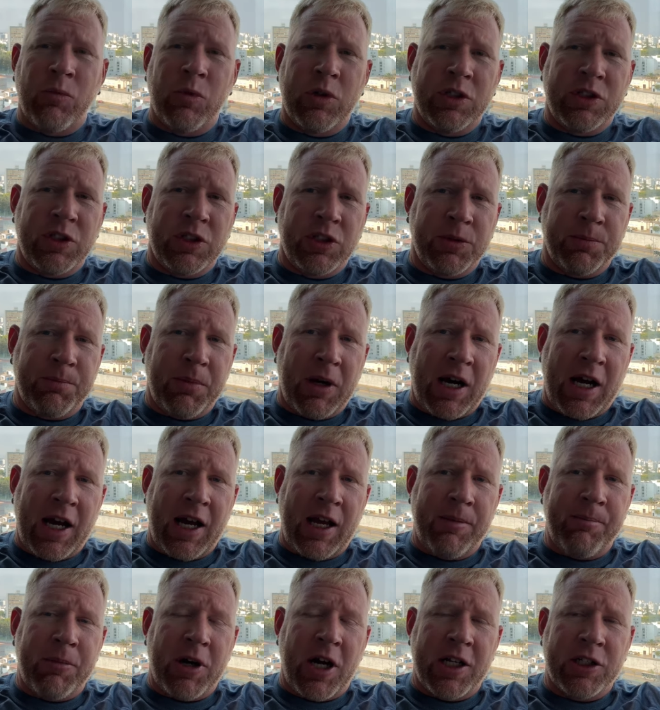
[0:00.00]
which is
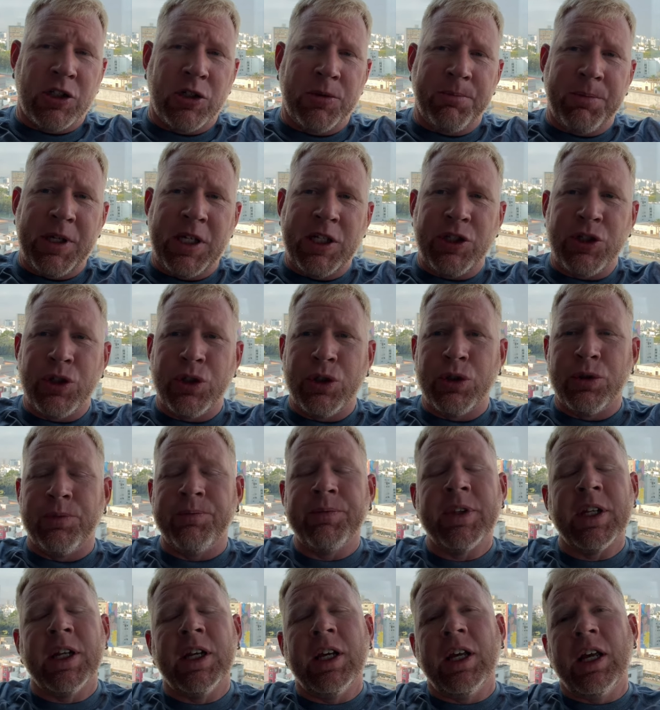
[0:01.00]
by Machu Picchu.
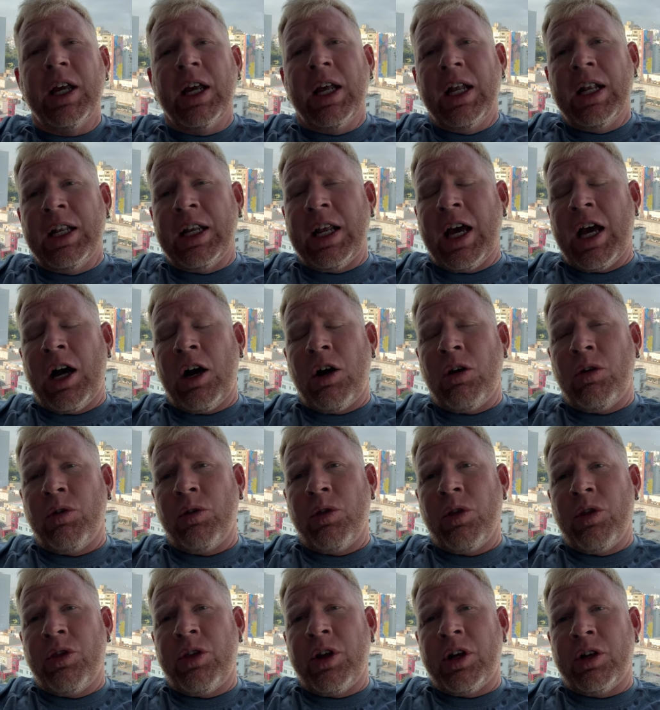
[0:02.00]

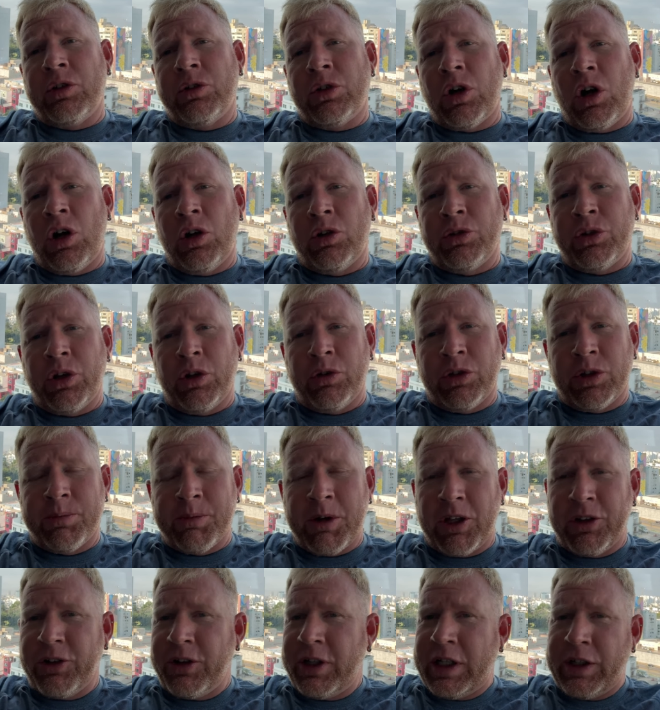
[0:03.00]
Now, there's also some
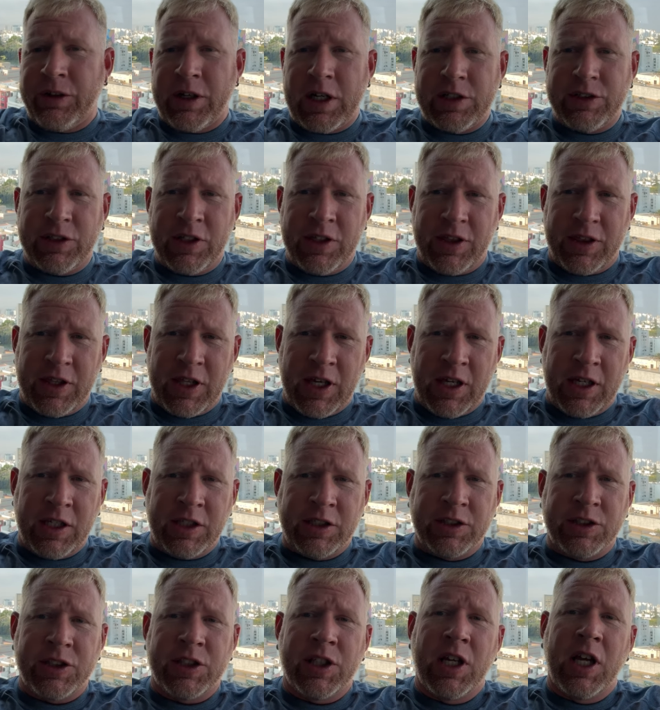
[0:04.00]
other interesting
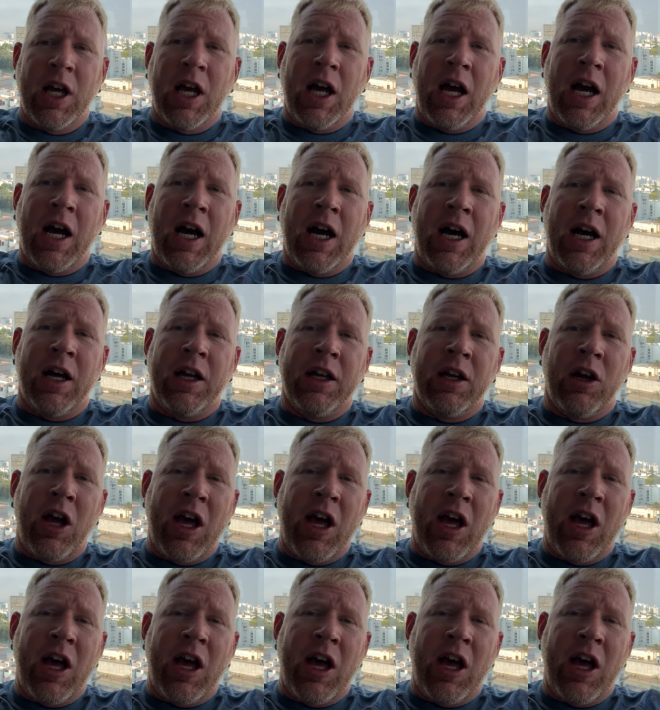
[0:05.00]
things. Uh,